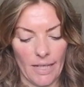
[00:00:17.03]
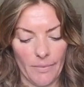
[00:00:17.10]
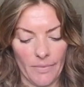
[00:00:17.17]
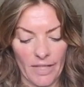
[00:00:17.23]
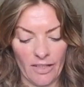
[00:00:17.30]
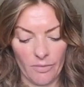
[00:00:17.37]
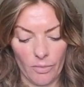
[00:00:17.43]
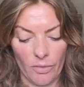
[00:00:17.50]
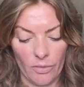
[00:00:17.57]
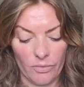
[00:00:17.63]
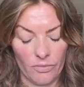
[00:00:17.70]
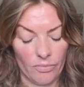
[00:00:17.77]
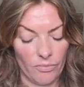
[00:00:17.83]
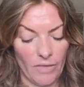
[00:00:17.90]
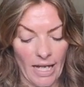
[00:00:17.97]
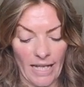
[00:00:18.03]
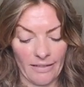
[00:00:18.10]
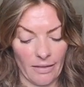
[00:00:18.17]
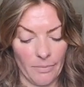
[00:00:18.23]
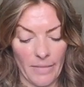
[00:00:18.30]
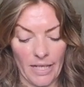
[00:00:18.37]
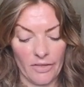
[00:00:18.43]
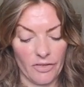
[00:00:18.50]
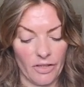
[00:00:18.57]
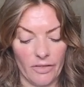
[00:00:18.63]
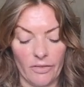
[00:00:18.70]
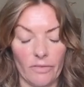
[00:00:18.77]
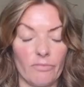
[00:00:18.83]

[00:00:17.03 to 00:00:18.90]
This will, as I mentioned,